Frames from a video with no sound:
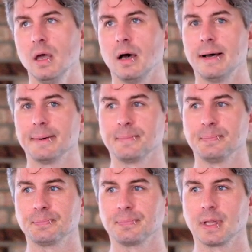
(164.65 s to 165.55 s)

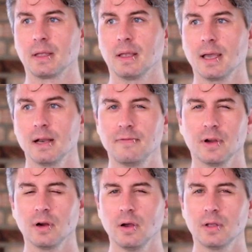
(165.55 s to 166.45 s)
um, and kind of
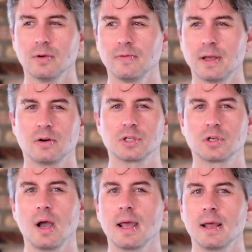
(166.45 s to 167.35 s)
figure out, you know, find our
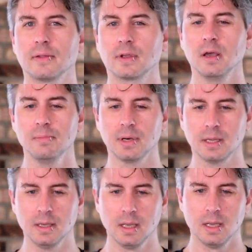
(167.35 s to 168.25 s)
stride as a company.